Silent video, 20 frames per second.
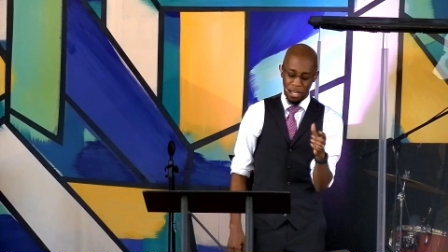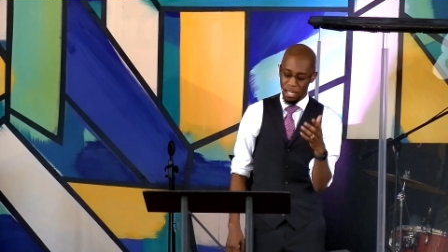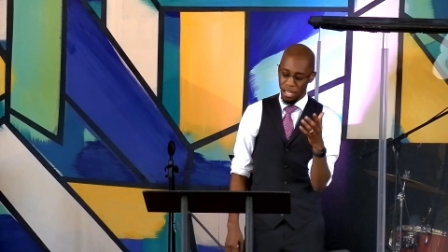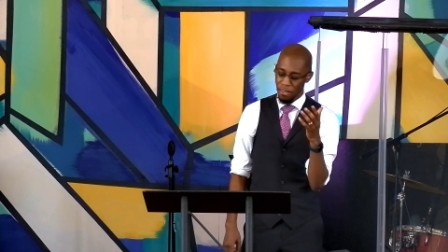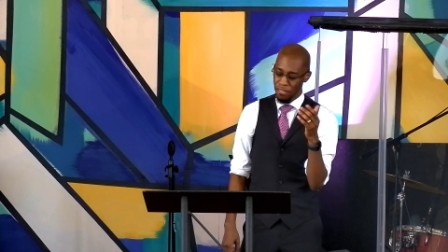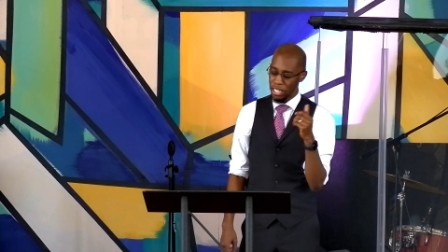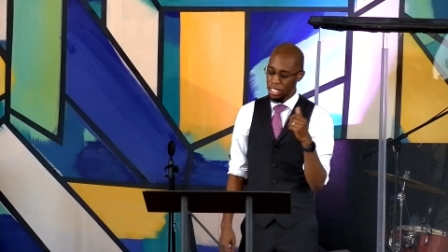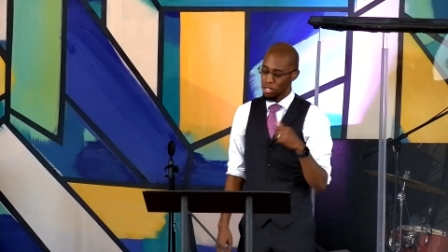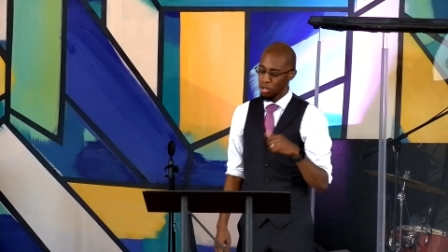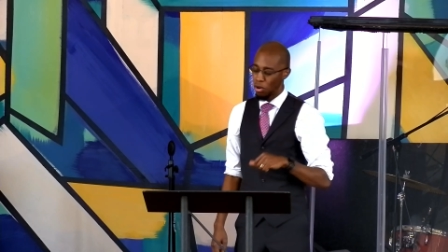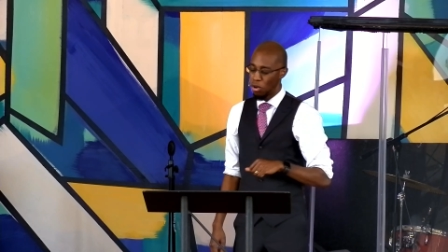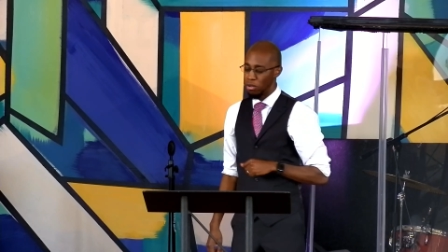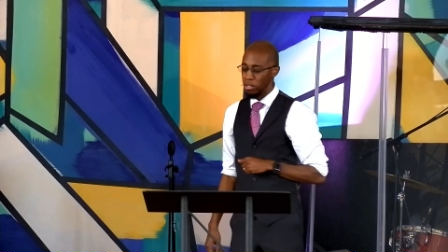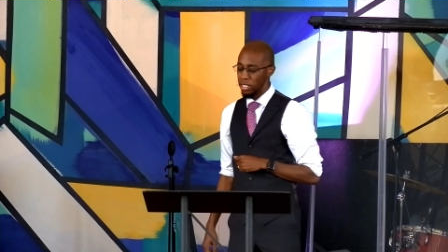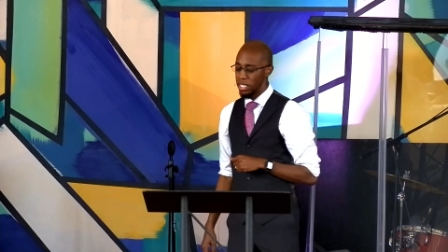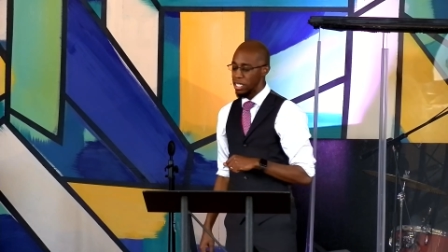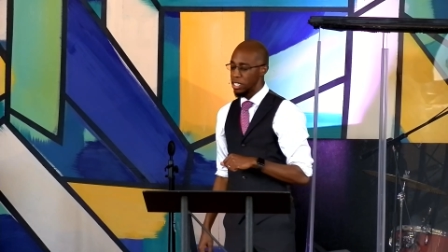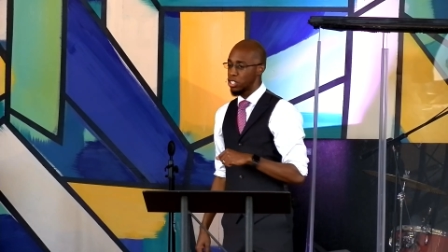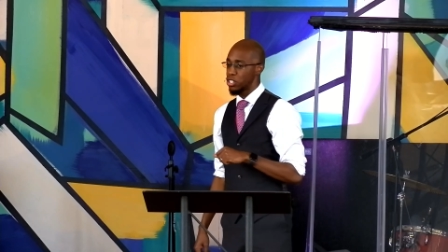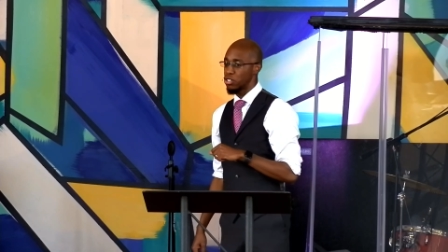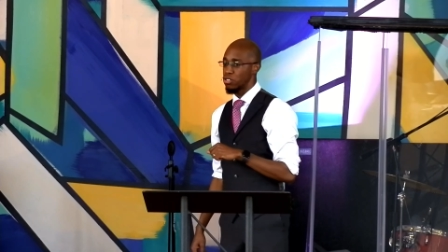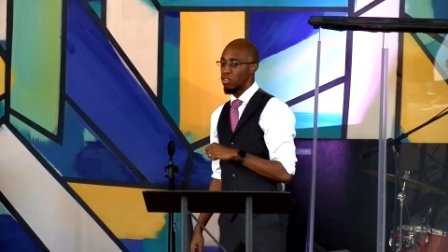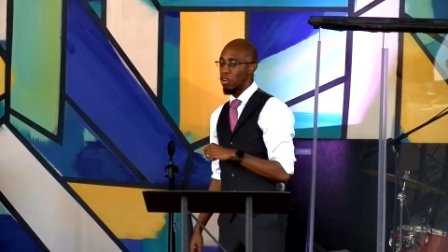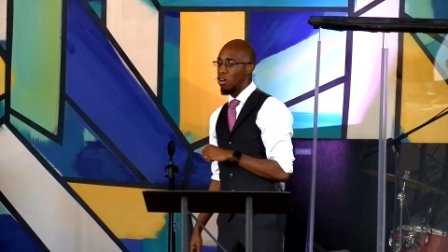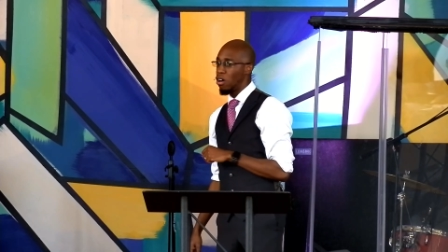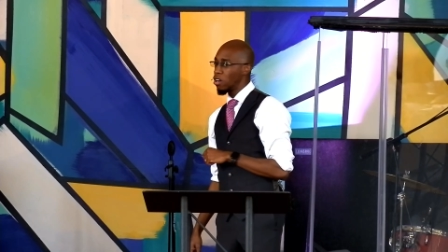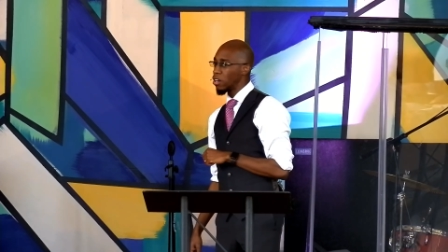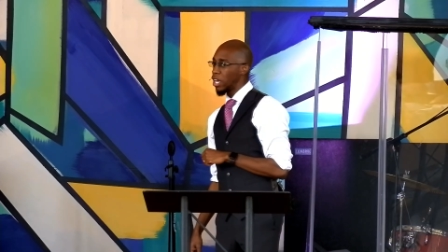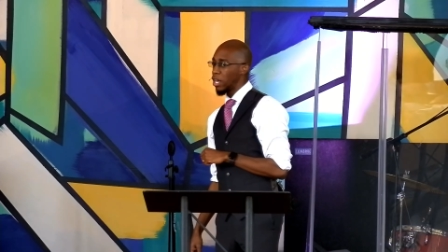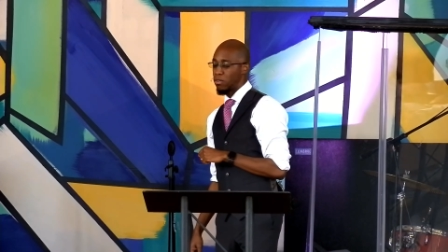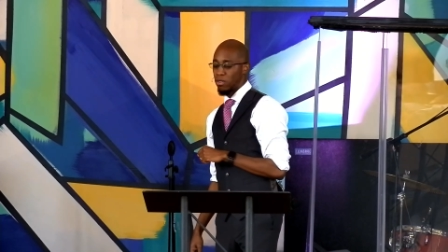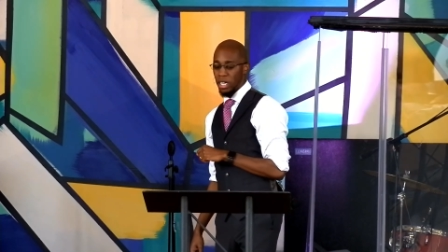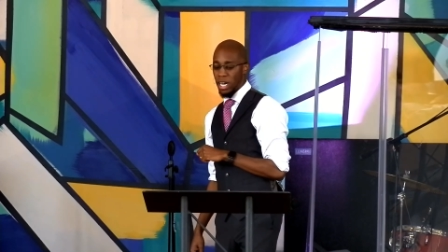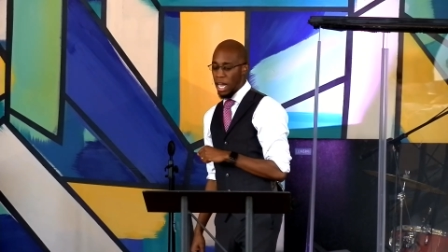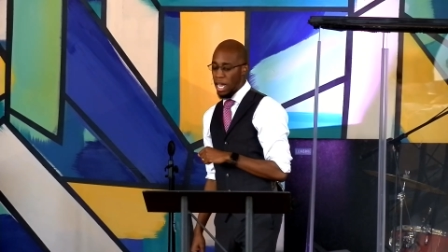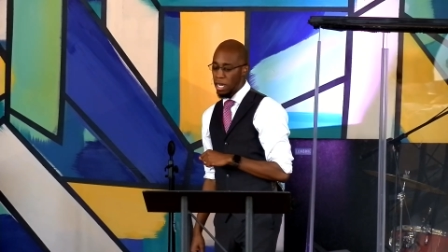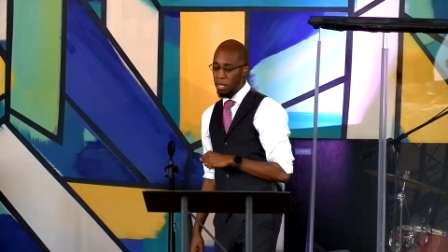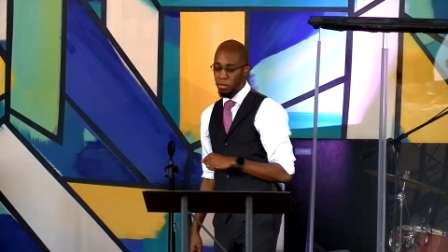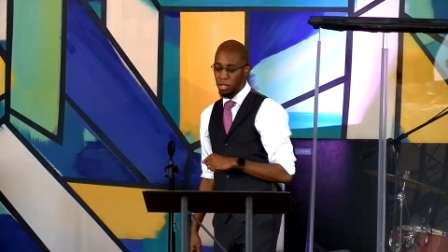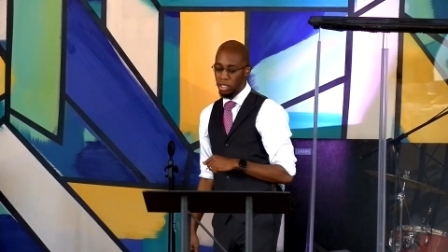Covenants are only as strong and
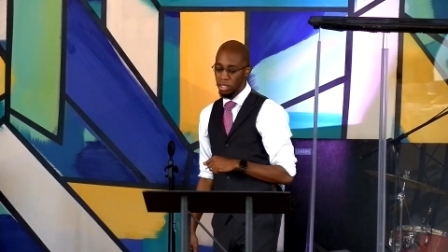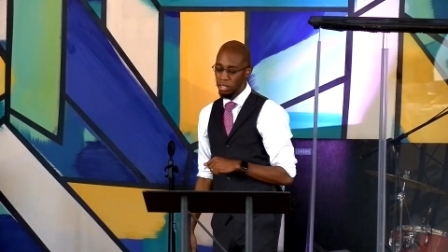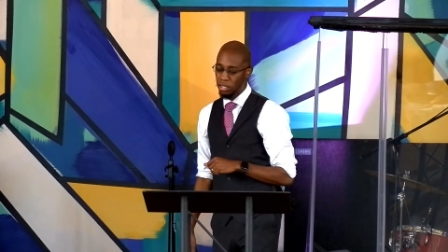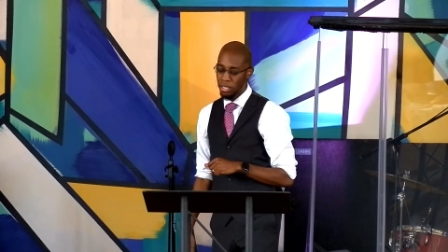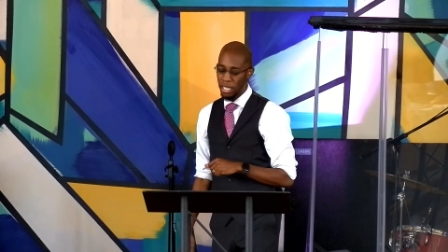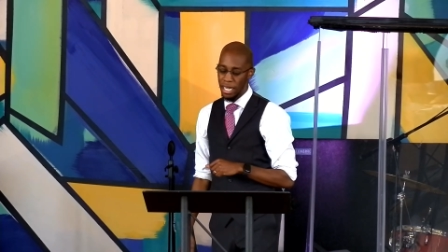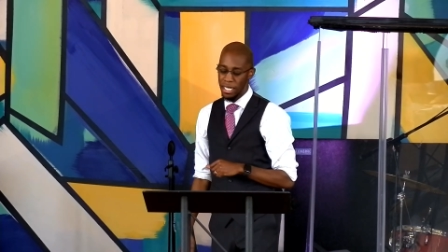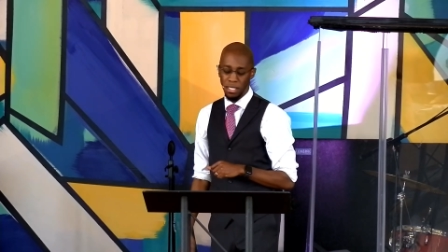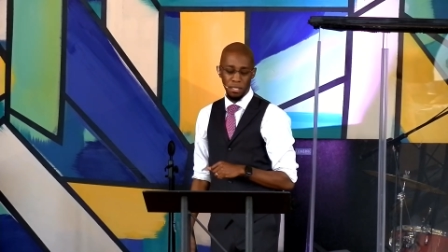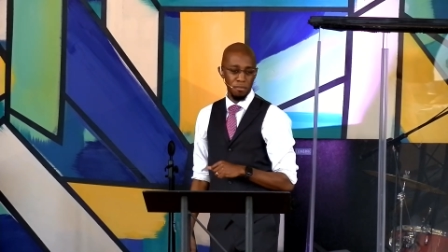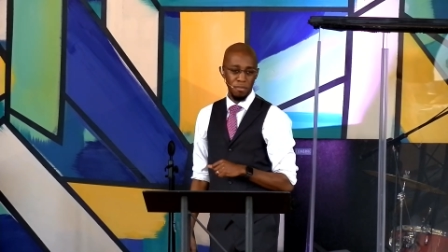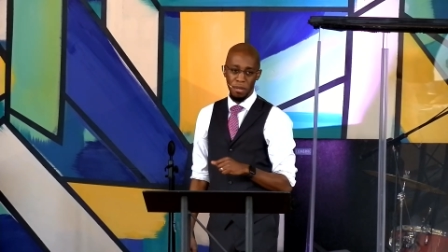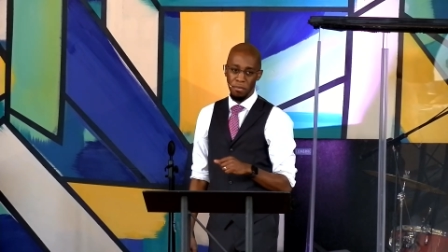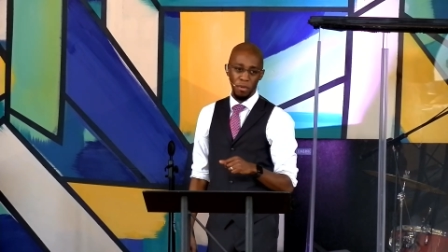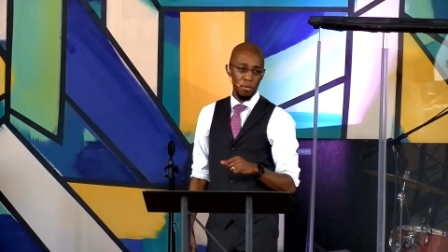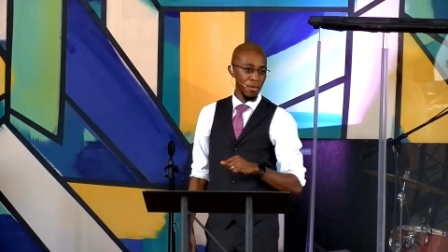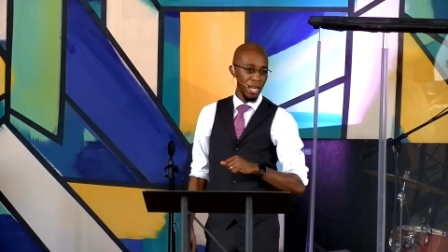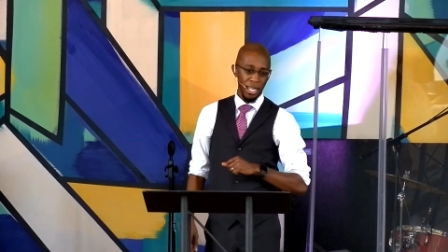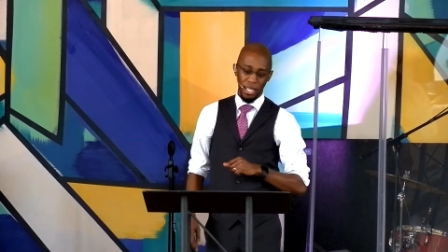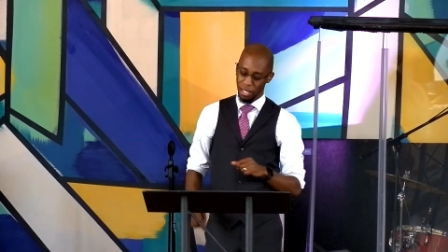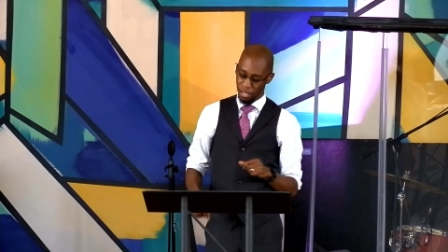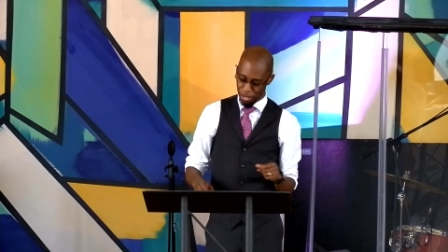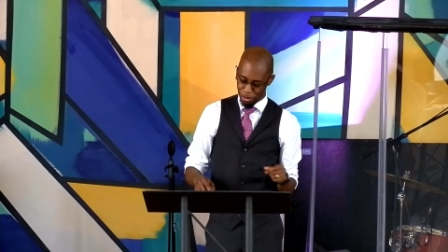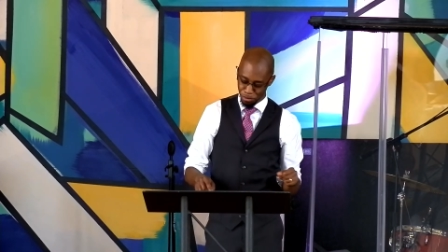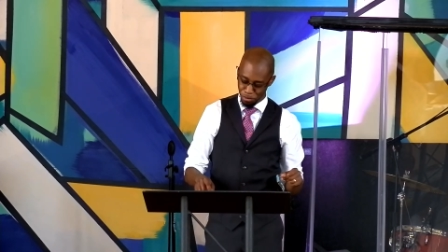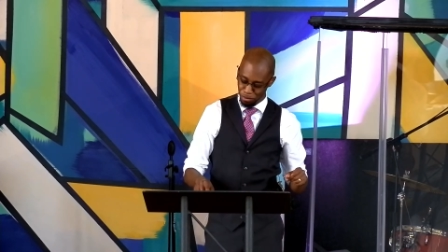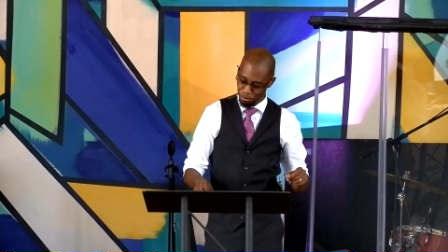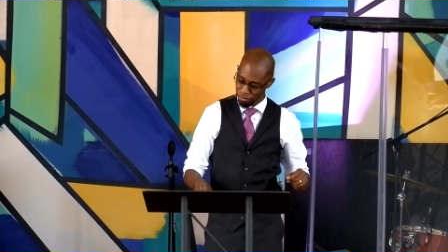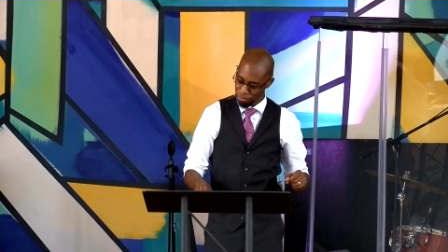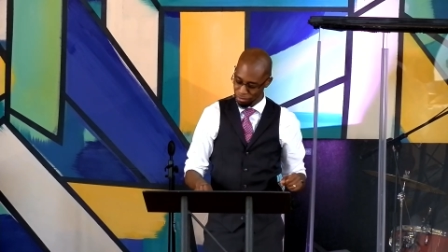reliable as the people making them.